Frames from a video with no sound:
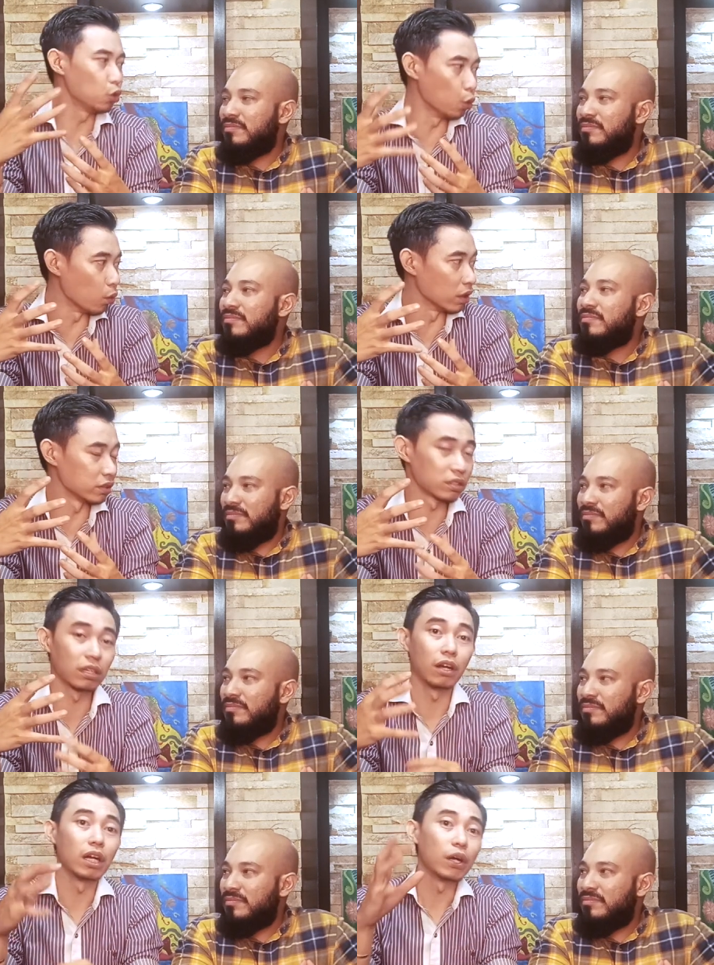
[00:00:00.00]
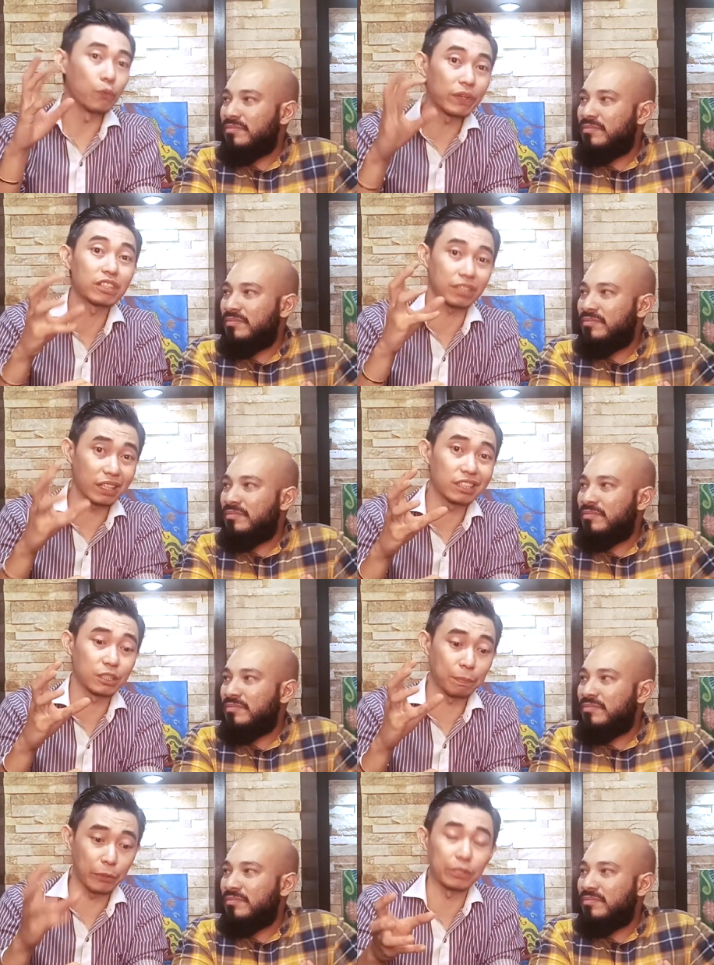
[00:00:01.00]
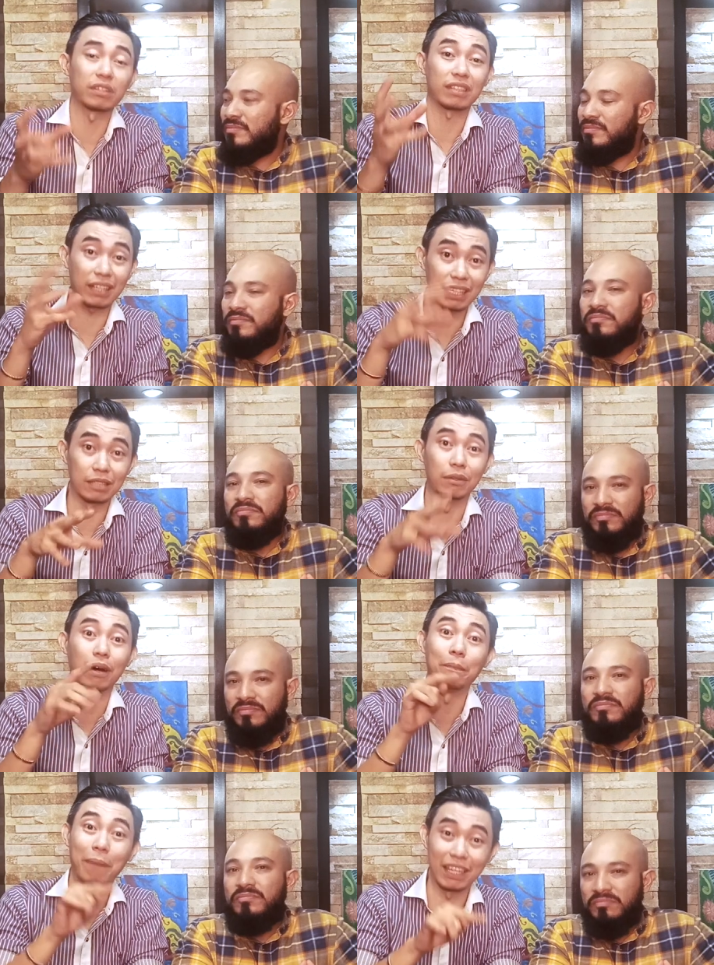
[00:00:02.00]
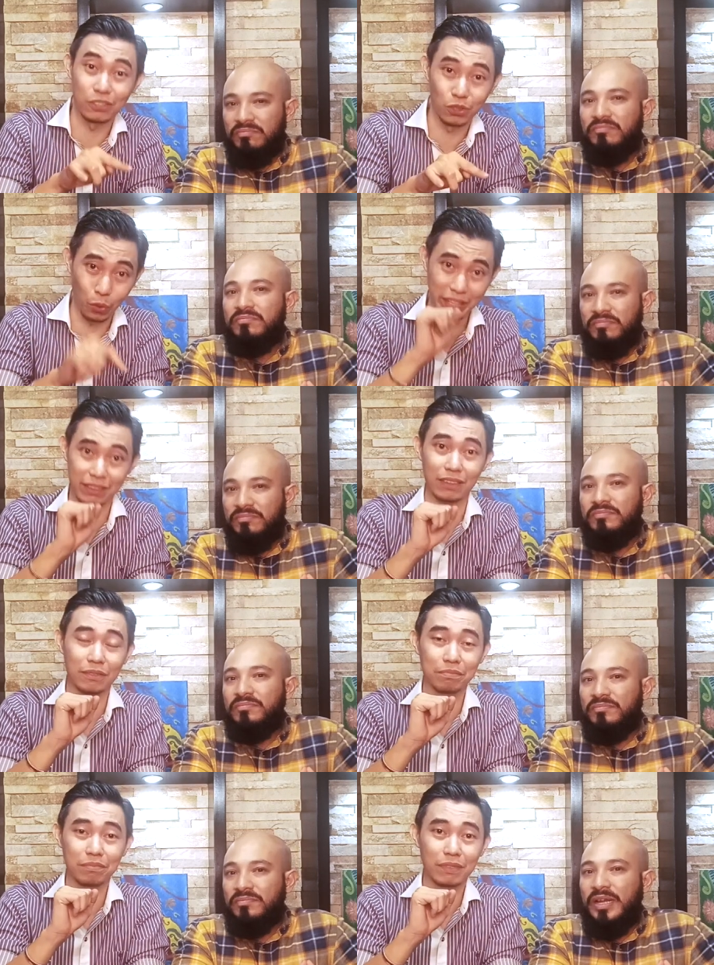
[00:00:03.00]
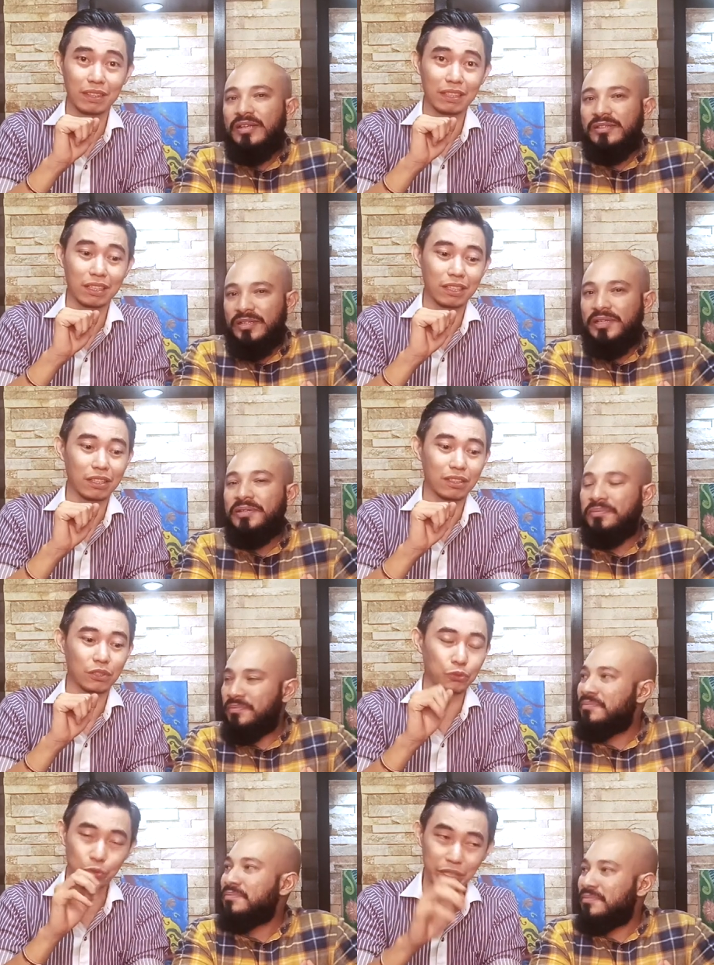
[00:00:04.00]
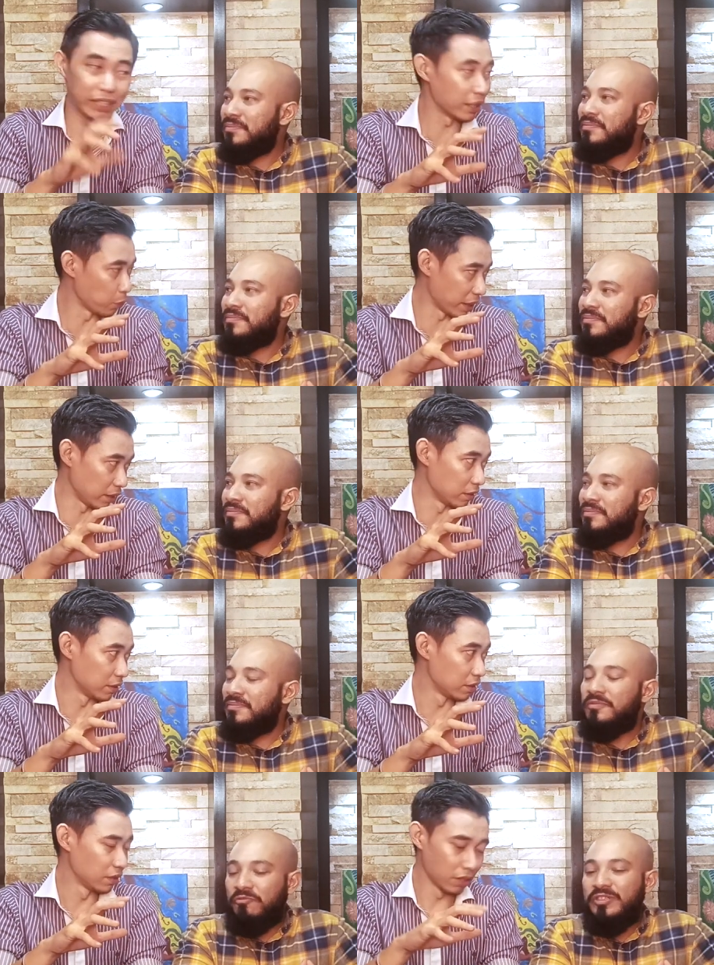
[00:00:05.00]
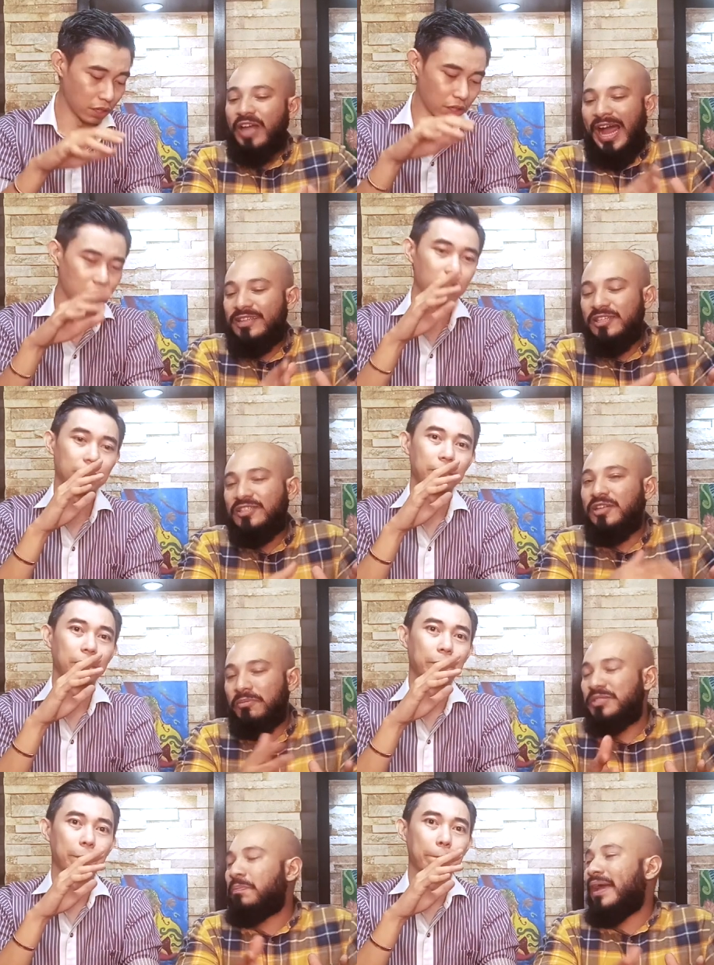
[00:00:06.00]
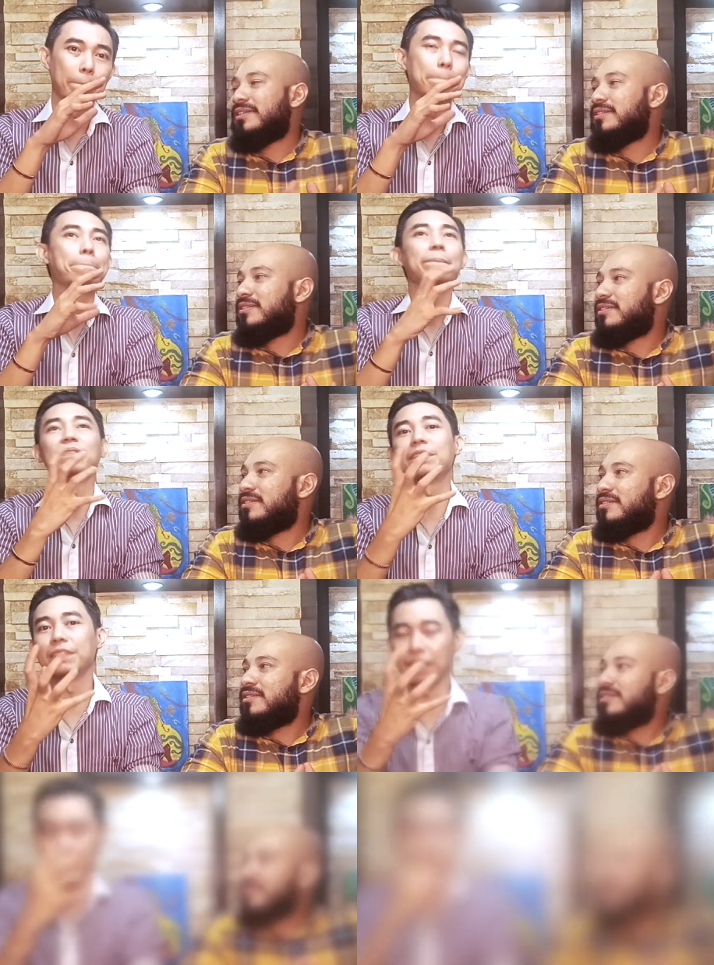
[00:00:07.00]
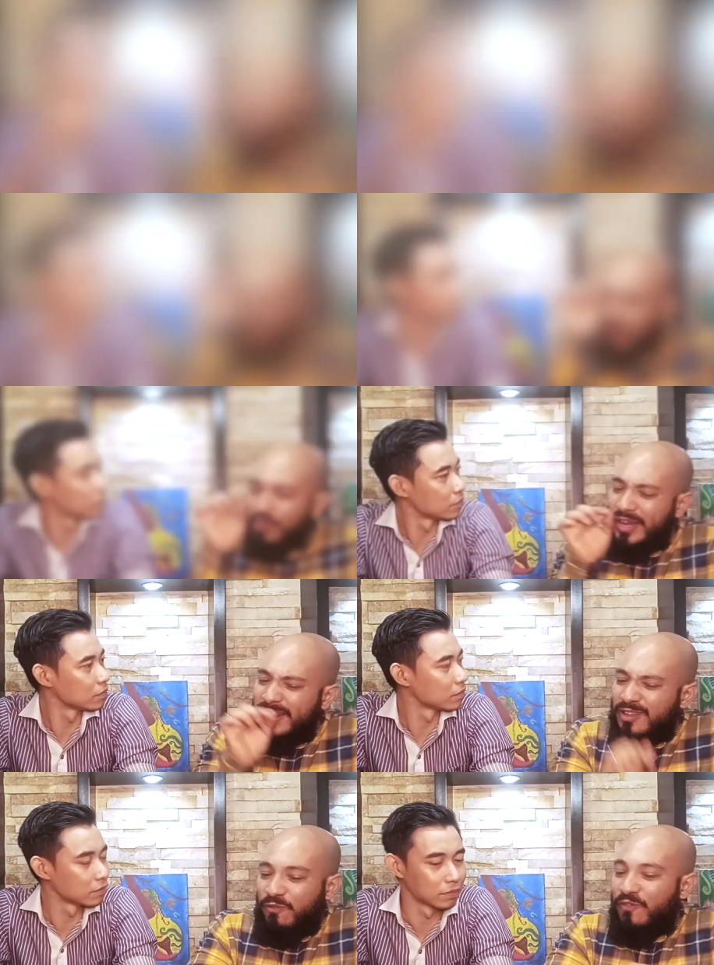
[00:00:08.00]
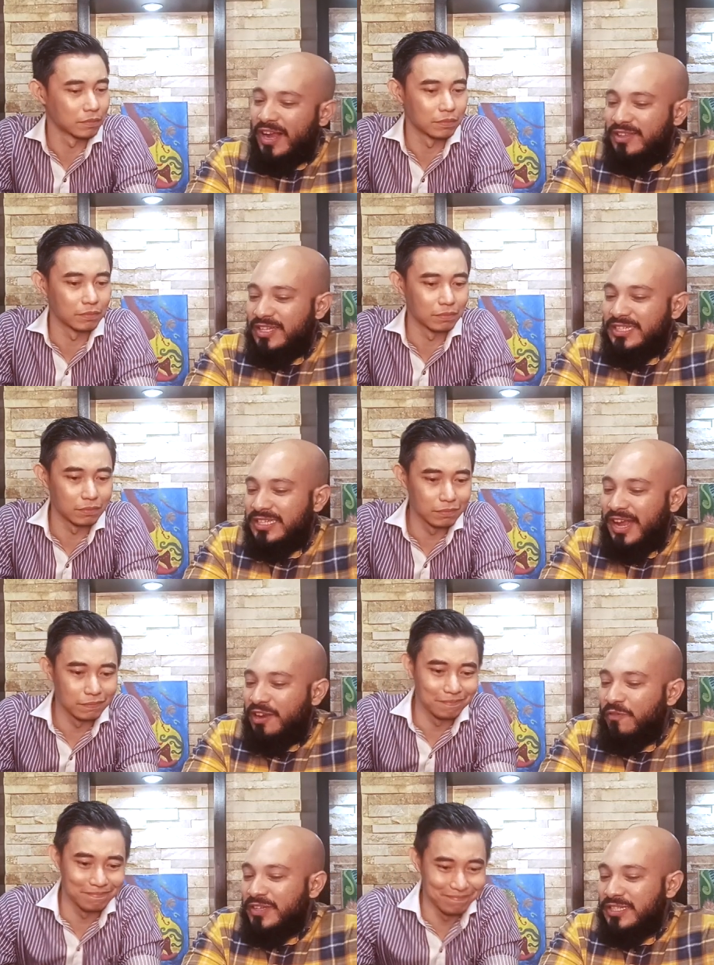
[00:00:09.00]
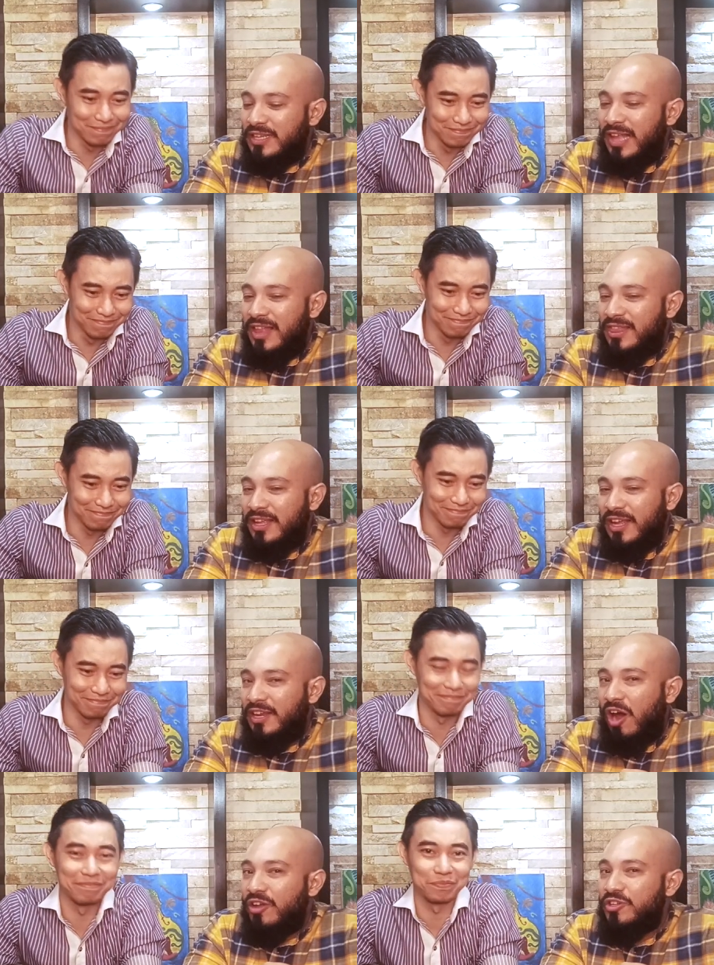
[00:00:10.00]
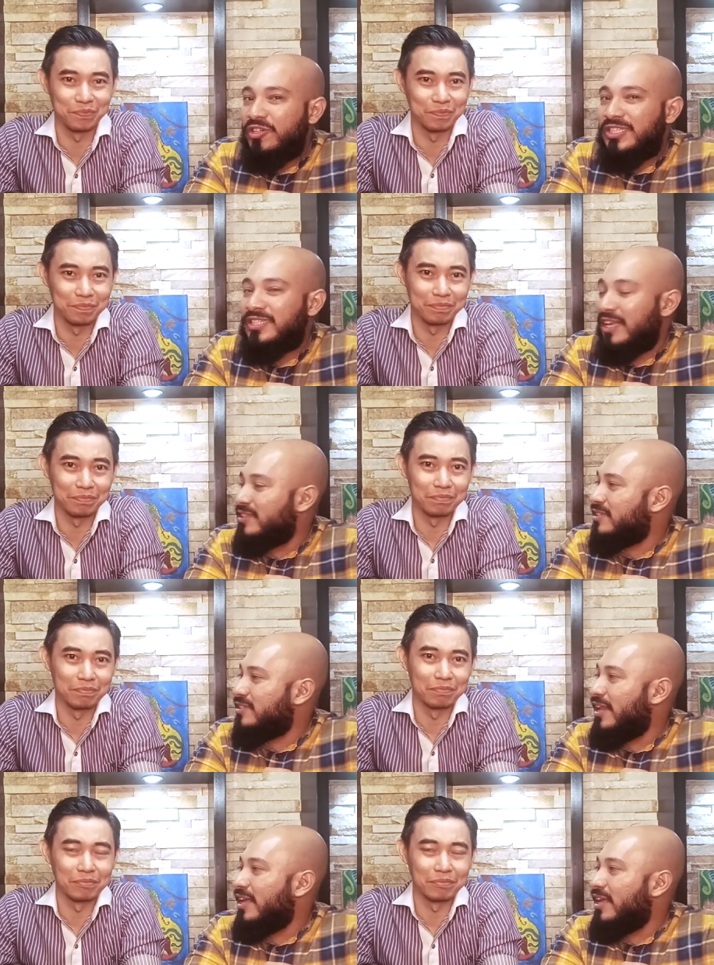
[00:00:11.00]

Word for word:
Speaker 1: nuance which is portrayed by Squid really well.
Speaker 2: With added some spices. Yes. You cannot find this kind of a scent, I think, in other scents,